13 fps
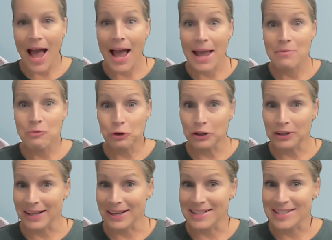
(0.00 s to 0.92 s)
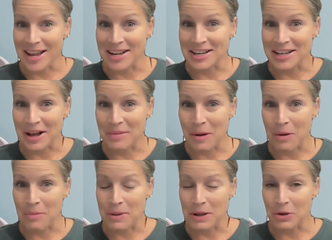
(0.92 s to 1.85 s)
I'm really excited
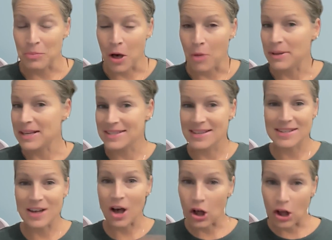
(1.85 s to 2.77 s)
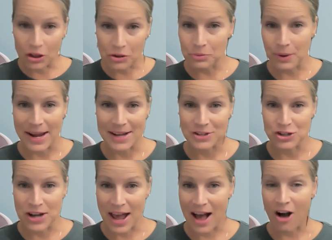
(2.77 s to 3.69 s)
about pickleball because it's all the
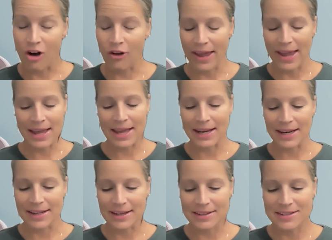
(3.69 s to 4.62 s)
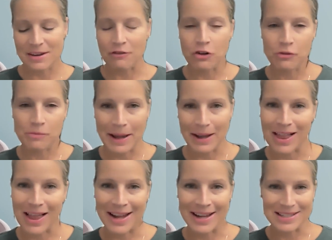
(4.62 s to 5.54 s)
rage now, and several of my
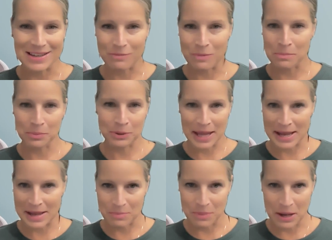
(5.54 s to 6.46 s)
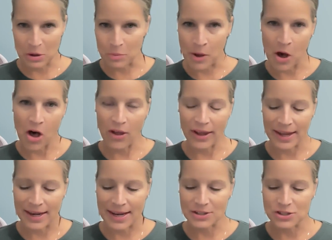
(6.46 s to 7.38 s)
clients have been playing pickleball,
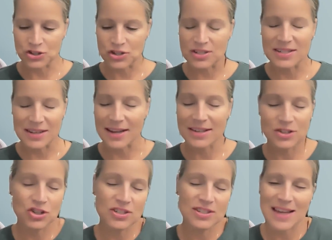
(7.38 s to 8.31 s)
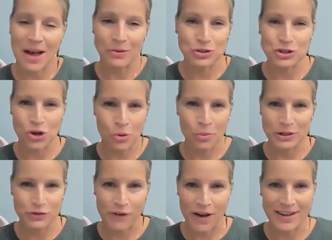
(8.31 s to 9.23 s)
and it just sounds so
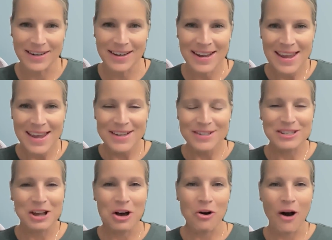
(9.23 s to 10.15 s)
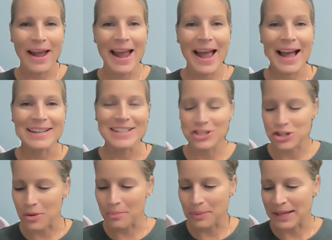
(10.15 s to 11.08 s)
much fun. So I had to
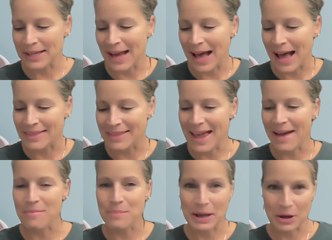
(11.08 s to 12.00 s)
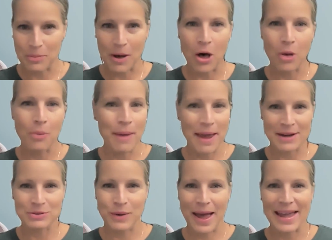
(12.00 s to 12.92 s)
jump in on that pickleball
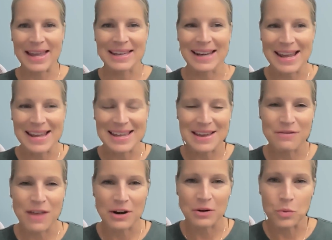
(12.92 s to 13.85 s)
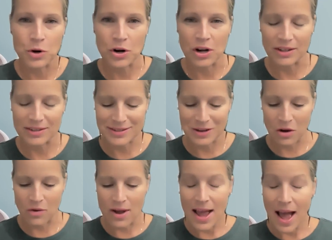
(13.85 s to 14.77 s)
bandwagon and give that a whirl.
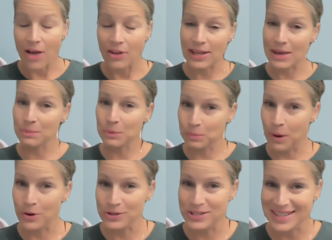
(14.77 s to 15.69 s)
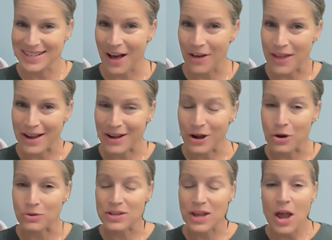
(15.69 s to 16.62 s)
So I'll keep you posted how that
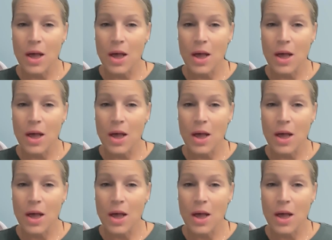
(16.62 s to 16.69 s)
goes.